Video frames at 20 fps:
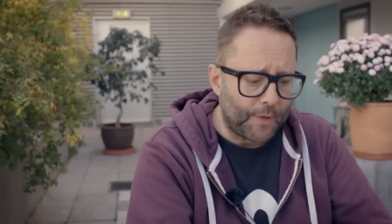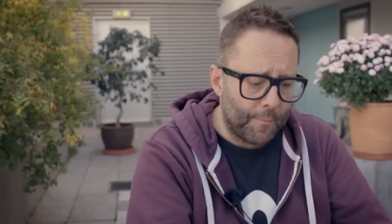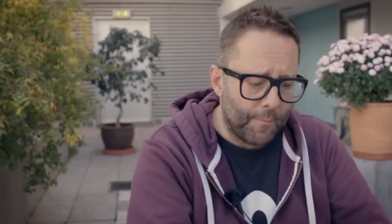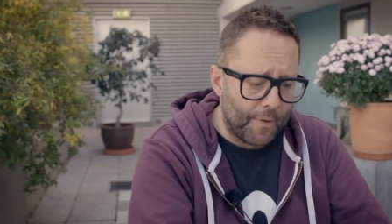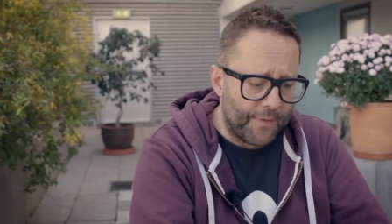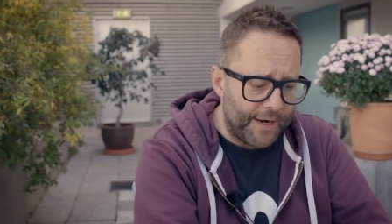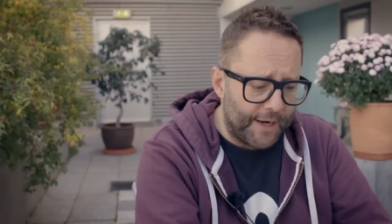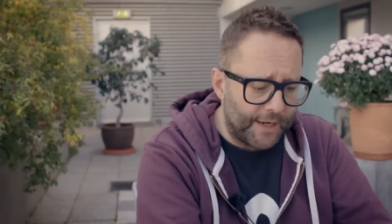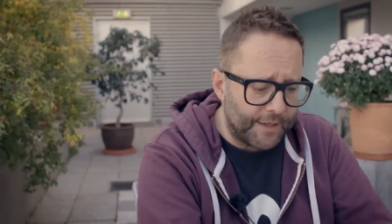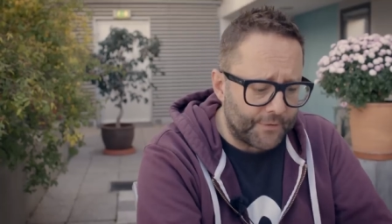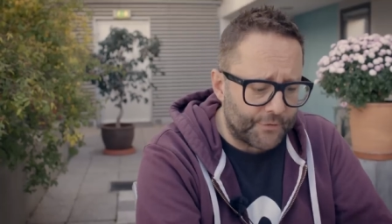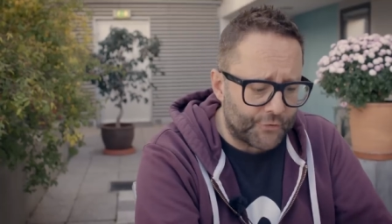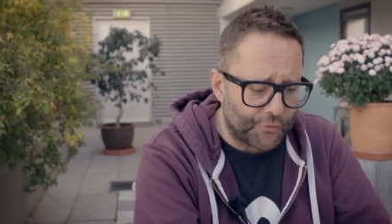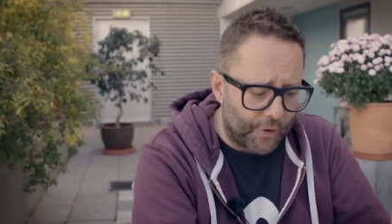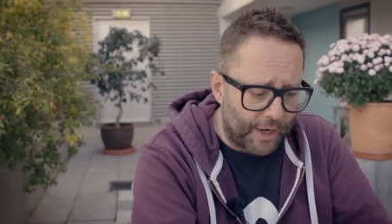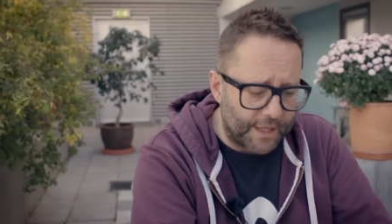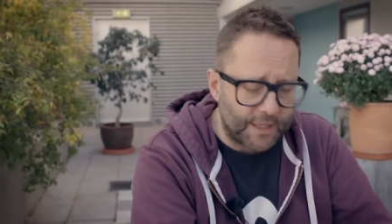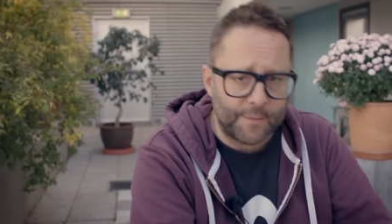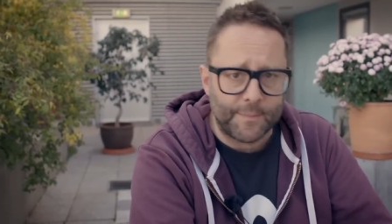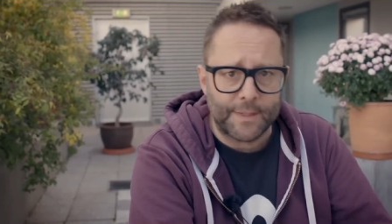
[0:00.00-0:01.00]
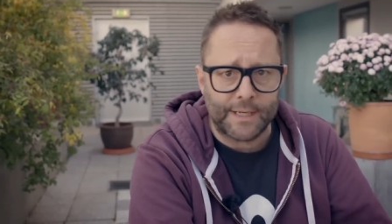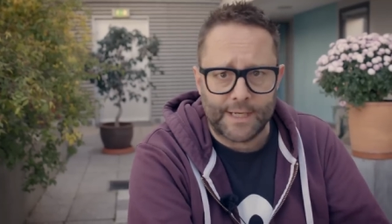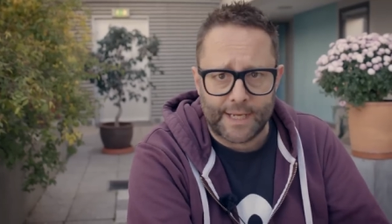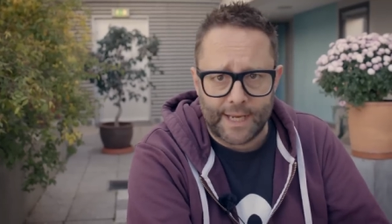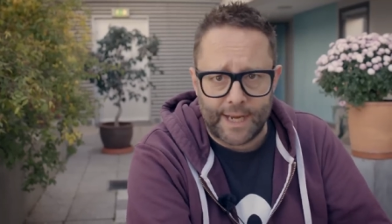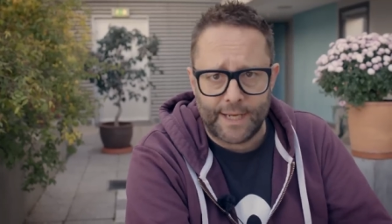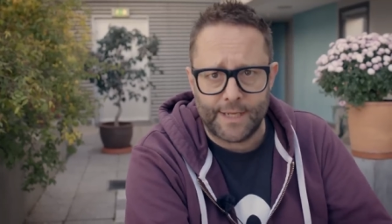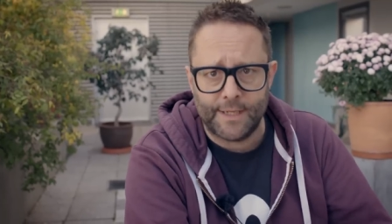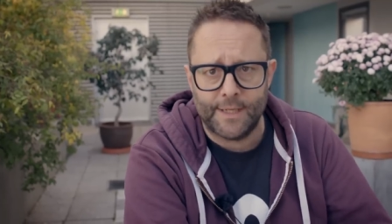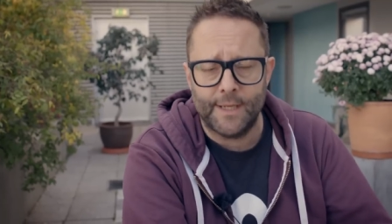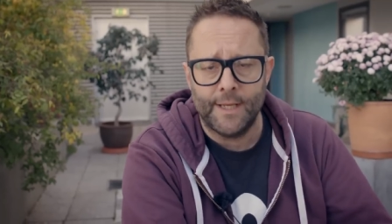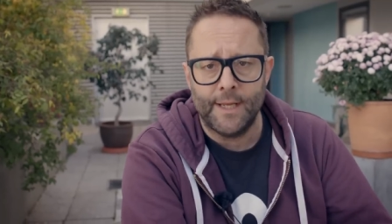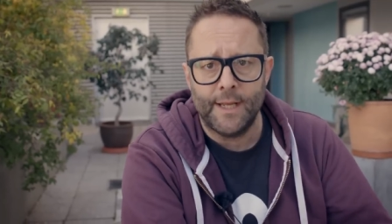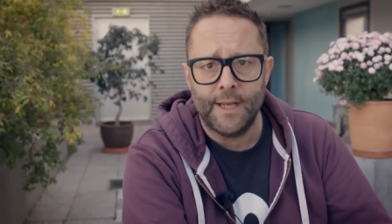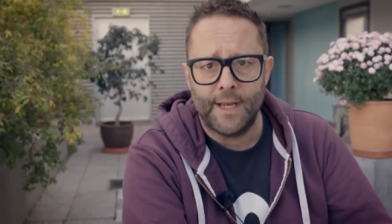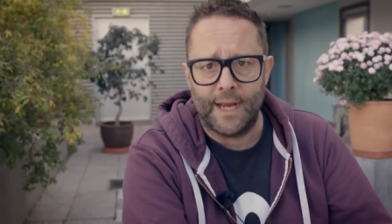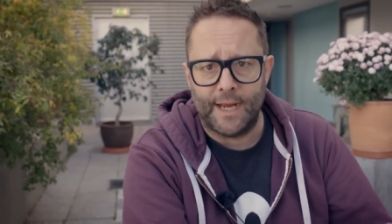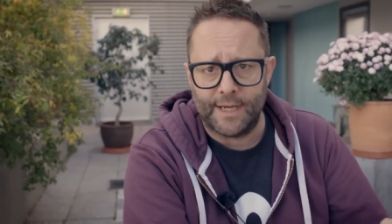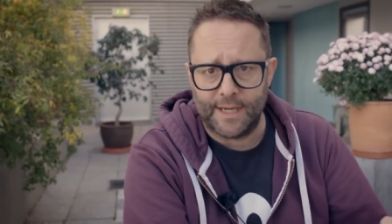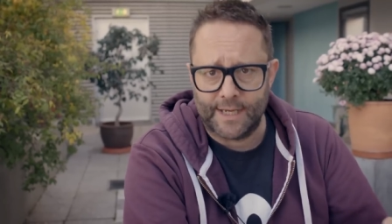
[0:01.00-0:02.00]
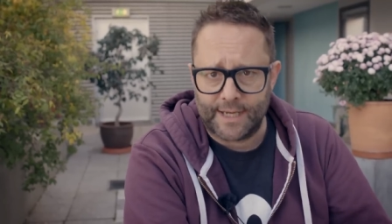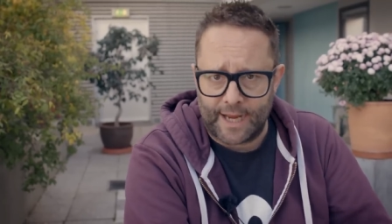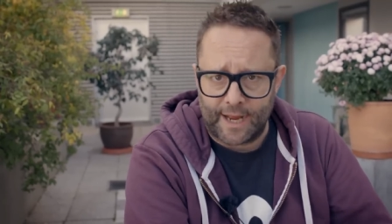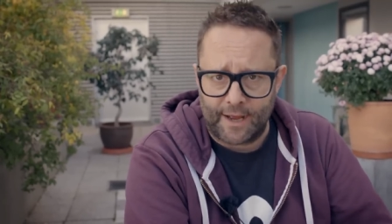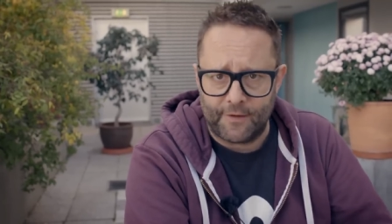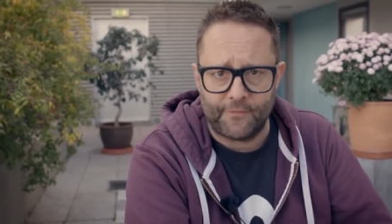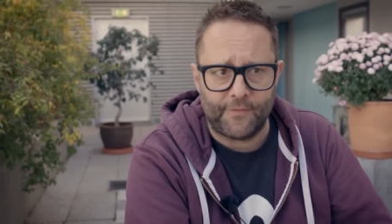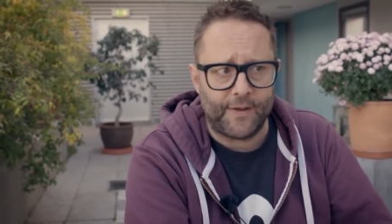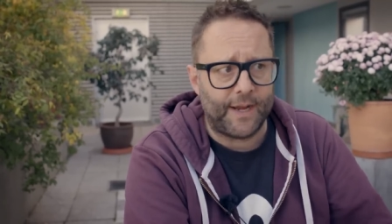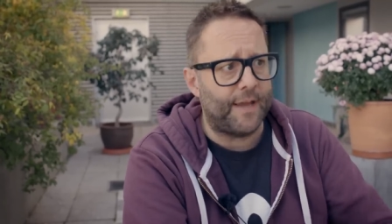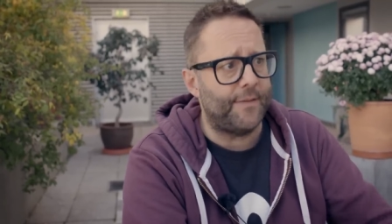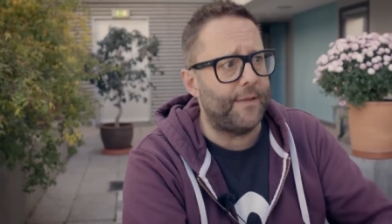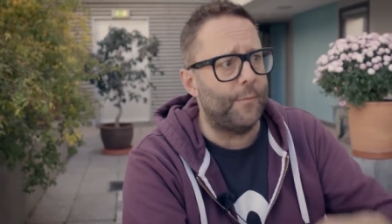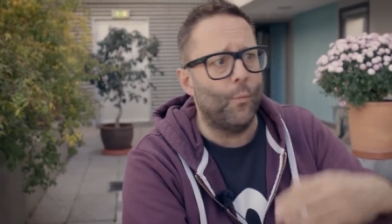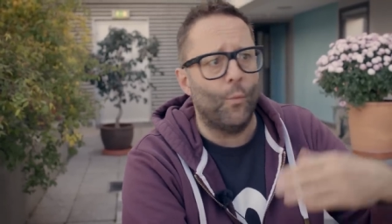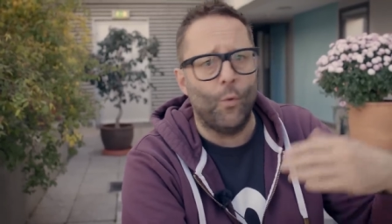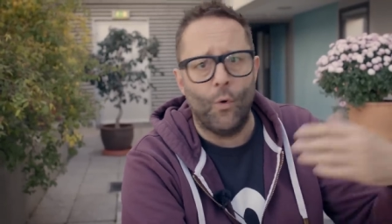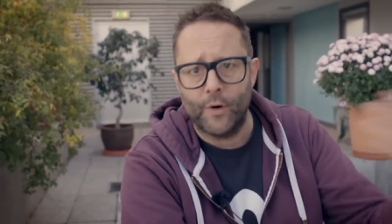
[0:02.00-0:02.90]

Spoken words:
But then I tried them again in a cafe and then